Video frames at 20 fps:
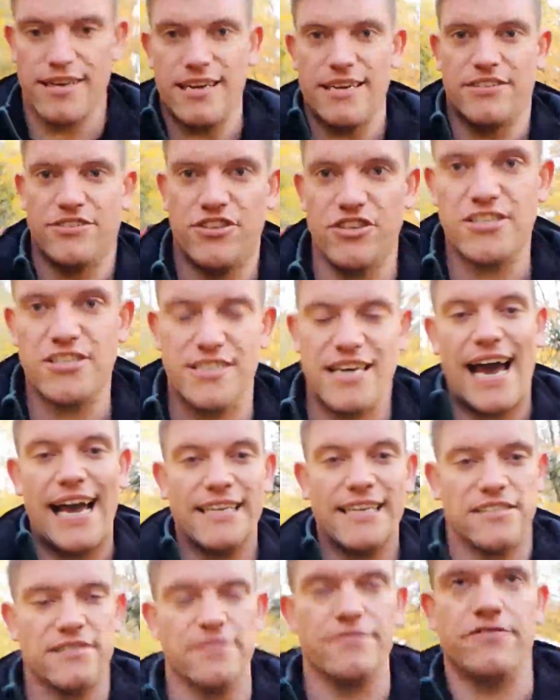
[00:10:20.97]
it just
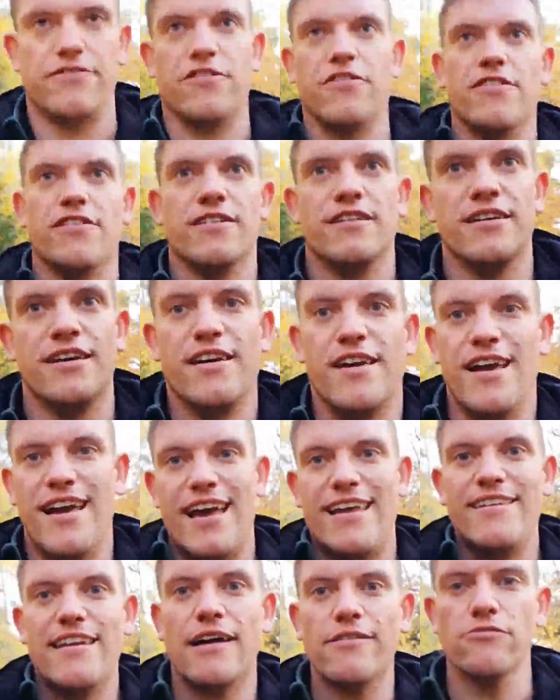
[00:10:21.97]
kind of,
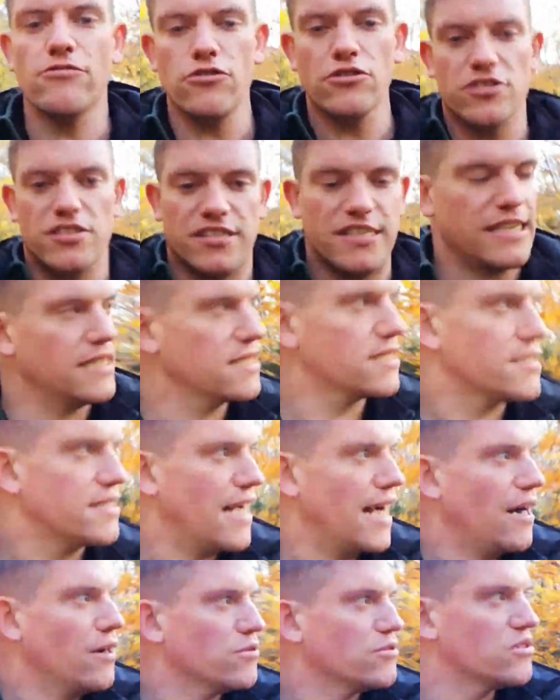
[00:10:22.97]
it narrows things
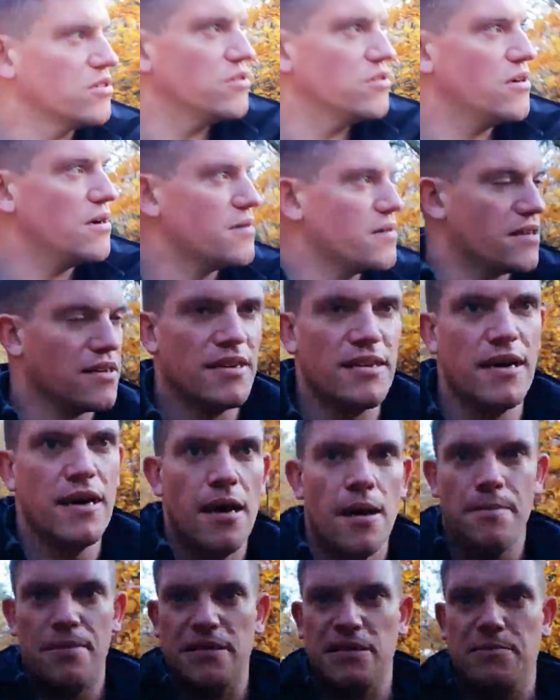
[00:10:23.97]
down to a
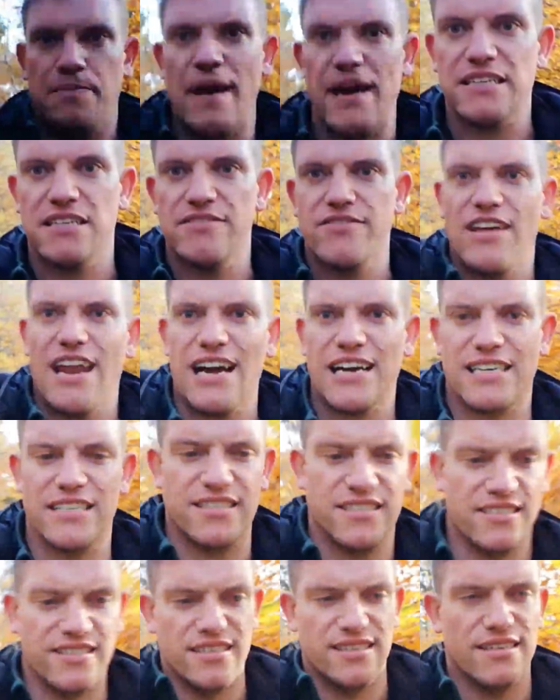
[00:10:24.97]
perspective that I
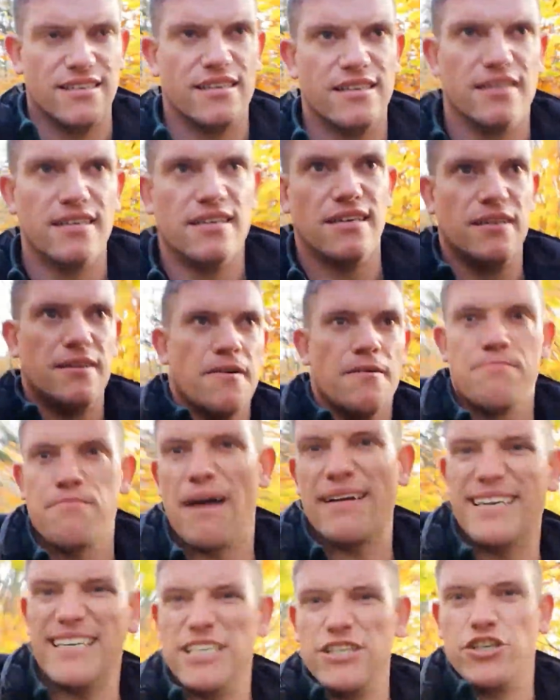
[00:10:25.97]
can
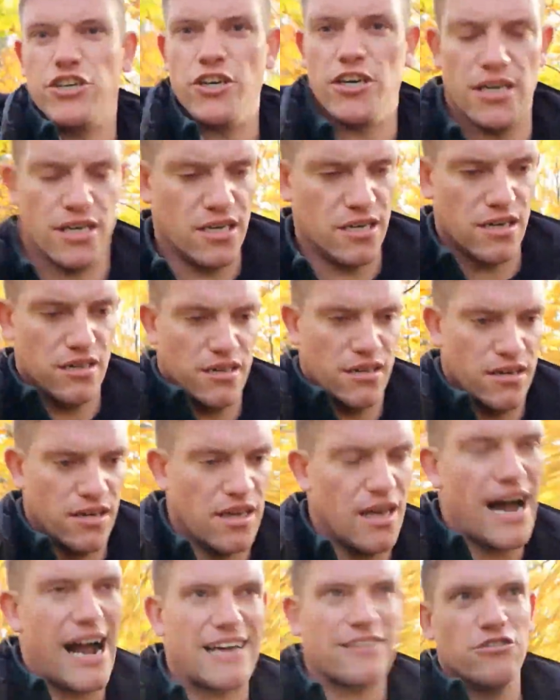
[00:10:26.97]
manage.
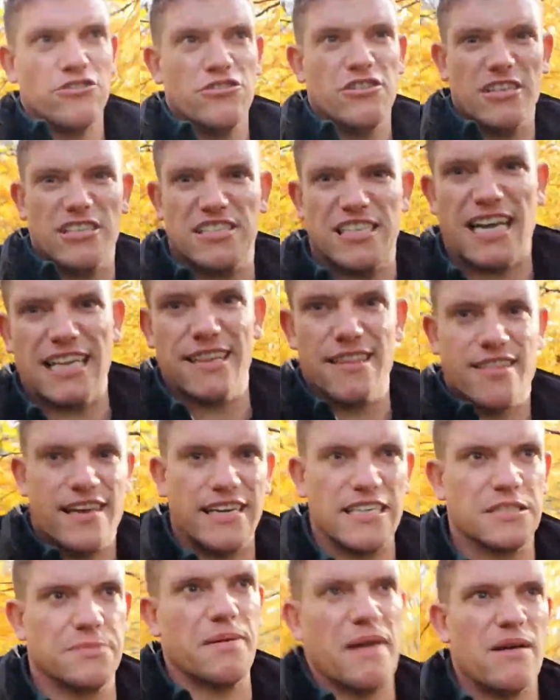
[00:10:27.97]
I can understand
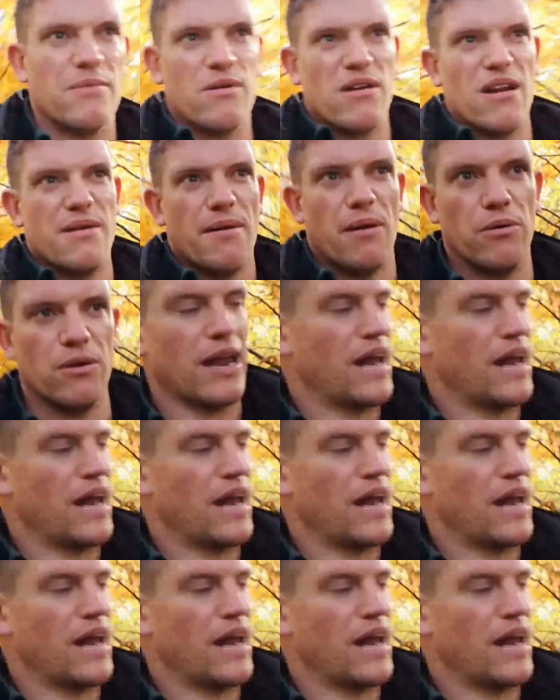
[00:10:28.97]
things better when I'm out